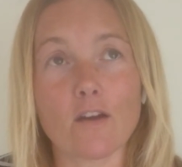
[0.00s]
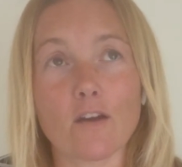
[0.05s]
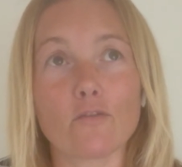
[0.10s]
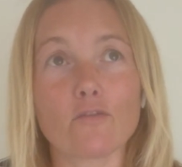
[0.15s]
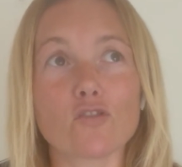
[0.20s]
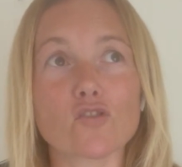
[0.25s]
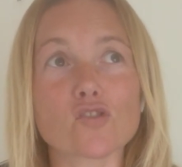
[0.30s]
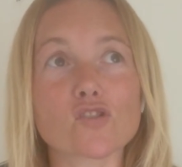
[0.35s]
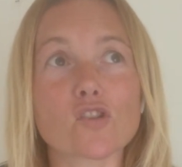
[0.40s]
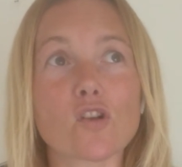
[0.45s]

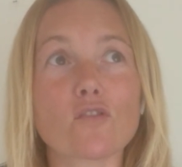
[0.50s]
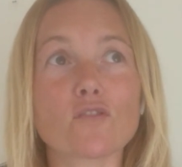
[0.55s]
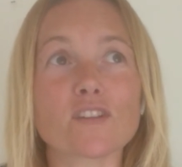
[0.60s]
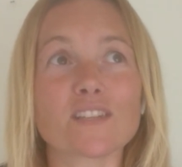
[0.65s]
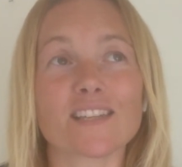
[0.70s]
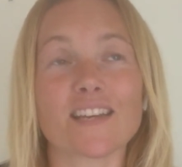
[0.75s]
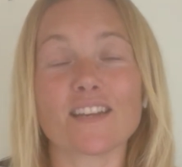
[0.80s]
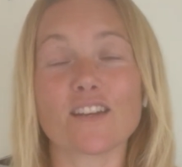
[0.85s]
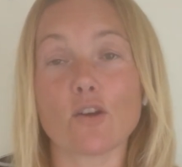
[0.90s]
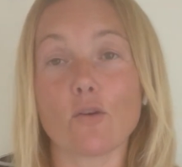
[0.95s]
for as long
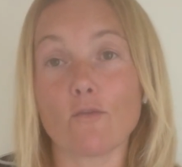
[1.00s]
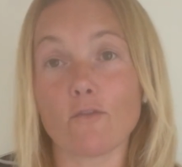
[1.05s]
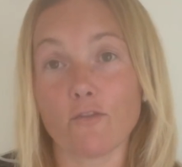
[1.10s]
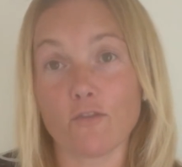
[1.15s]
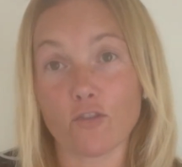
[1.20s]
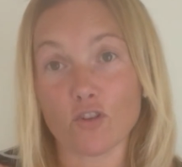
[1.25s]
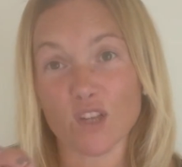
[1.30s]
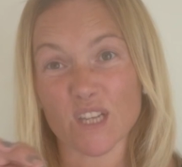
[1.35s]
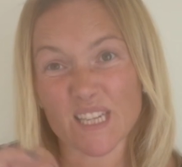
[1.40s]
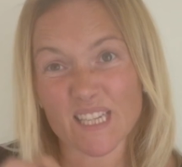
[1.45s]
as they don't
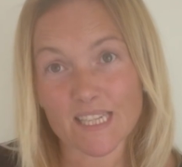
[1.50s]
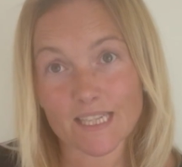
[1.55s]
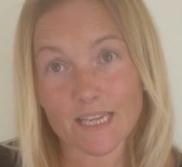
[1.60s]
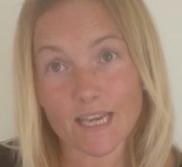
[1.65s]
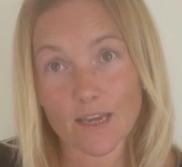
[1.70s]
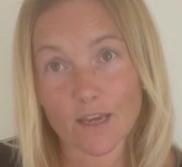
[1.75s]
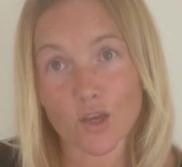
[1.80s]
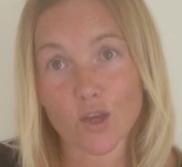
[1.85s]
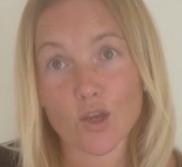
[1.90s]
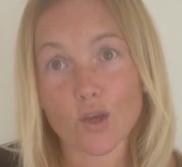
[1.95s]
fully
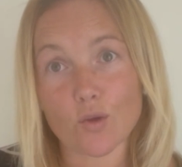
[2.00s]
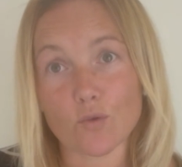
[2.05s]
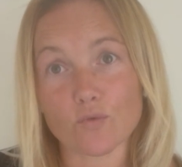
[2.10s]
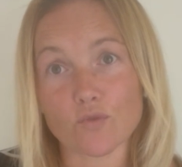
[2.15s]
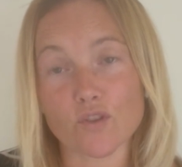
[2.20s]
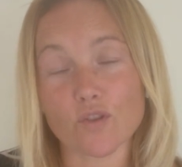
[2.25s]
sink you,